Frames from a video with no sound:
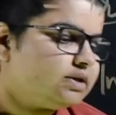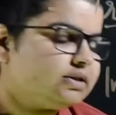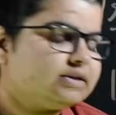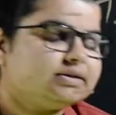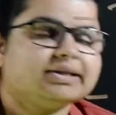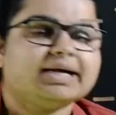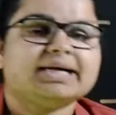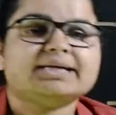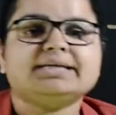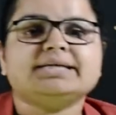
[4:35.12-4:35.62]

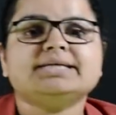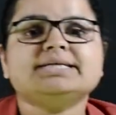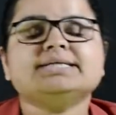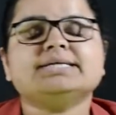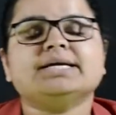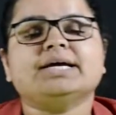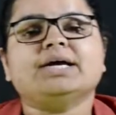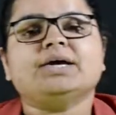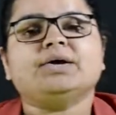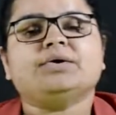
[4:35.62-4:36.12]
That is,
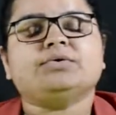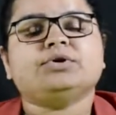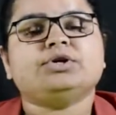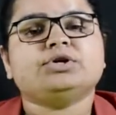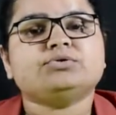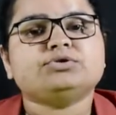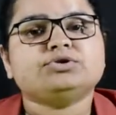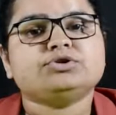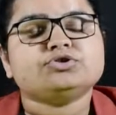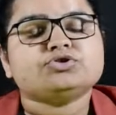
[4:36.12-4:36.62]

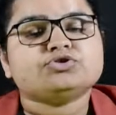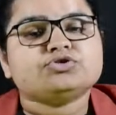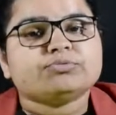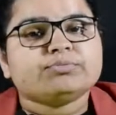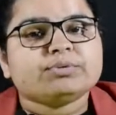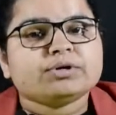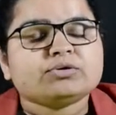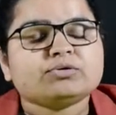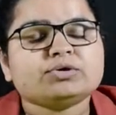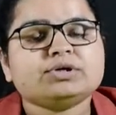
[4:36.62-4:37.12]
you
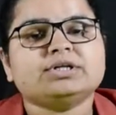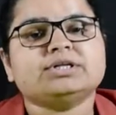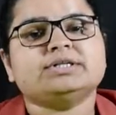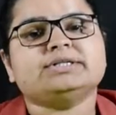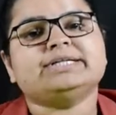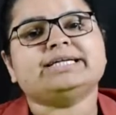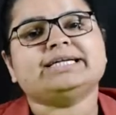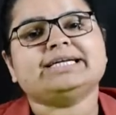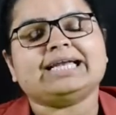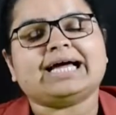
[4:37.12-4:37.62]
distribute
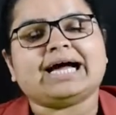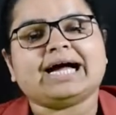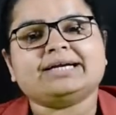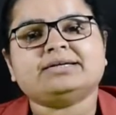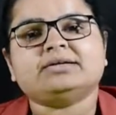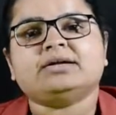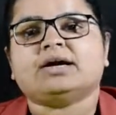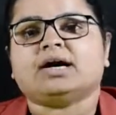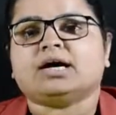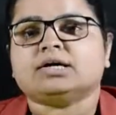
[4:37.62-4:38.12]
the land
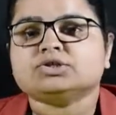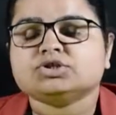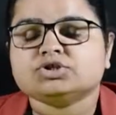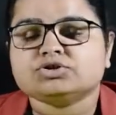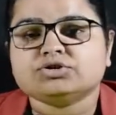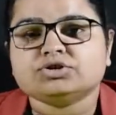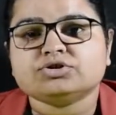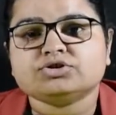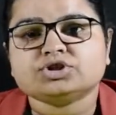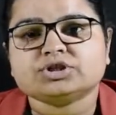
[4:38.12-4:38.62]

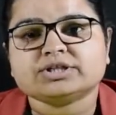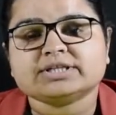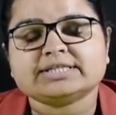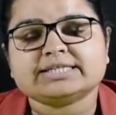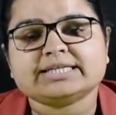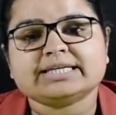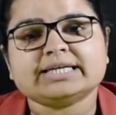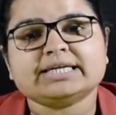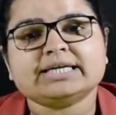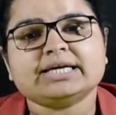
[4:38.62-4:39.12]

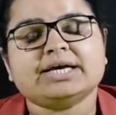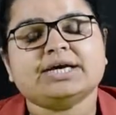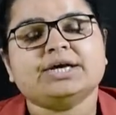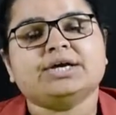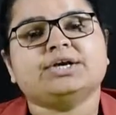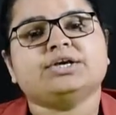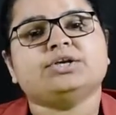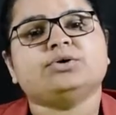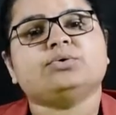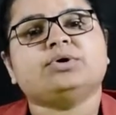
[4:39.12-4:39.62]
unjudiciously,
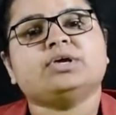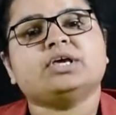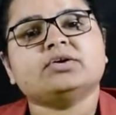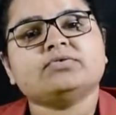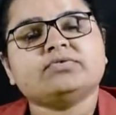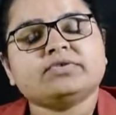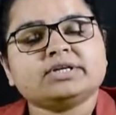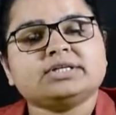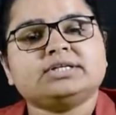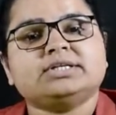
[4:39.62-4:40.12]
you give
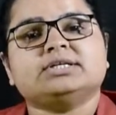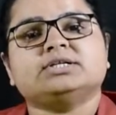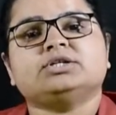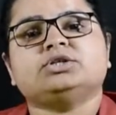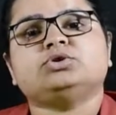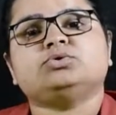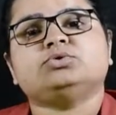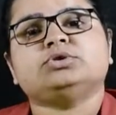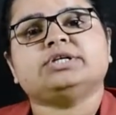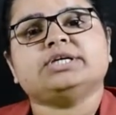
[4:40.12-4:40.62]
it
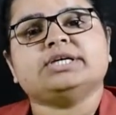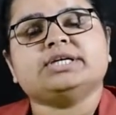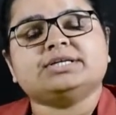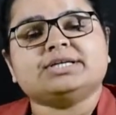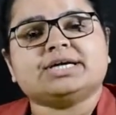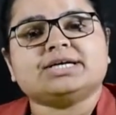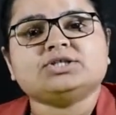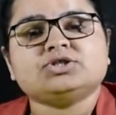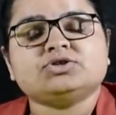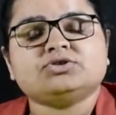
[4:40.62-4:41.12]
to the
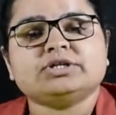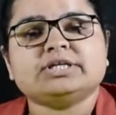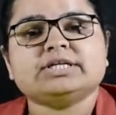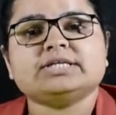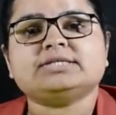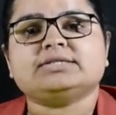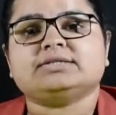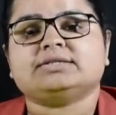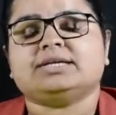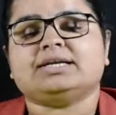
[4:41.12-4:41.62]

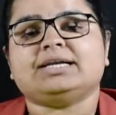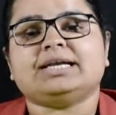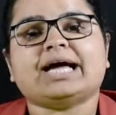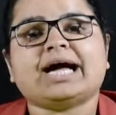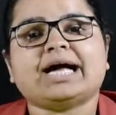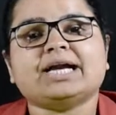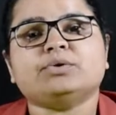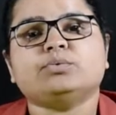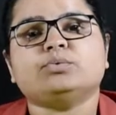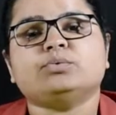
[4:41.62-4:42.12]
industries, the
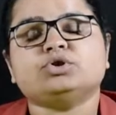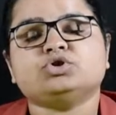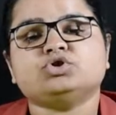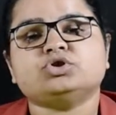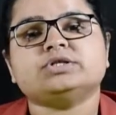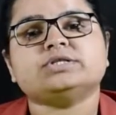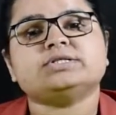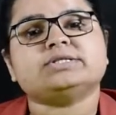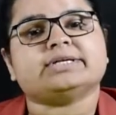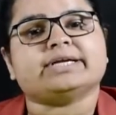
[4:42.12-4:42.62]
land which
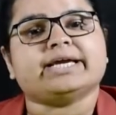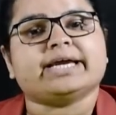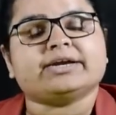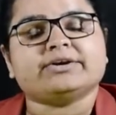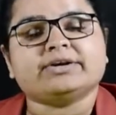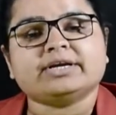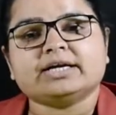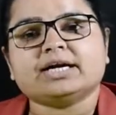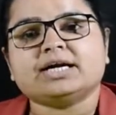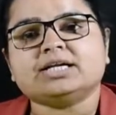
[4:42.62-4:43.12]
is
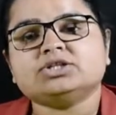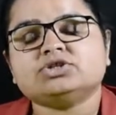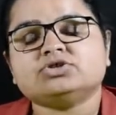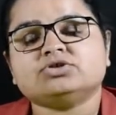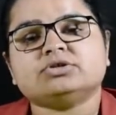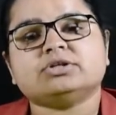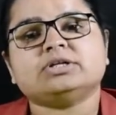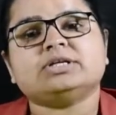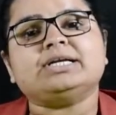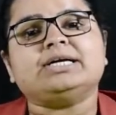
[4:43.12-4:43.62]

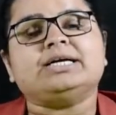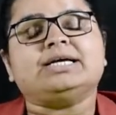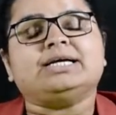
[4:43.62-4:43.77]
agricultural,